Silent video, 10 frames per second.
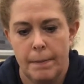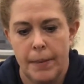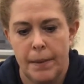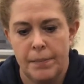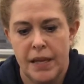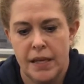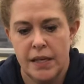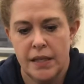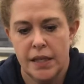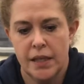pop that
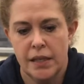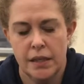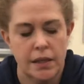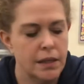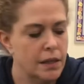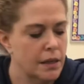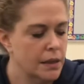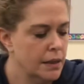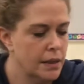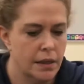in there.
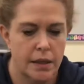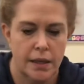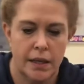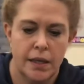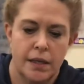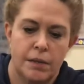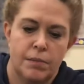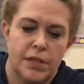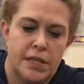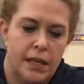And
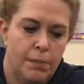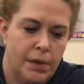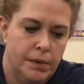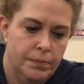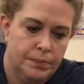put the top on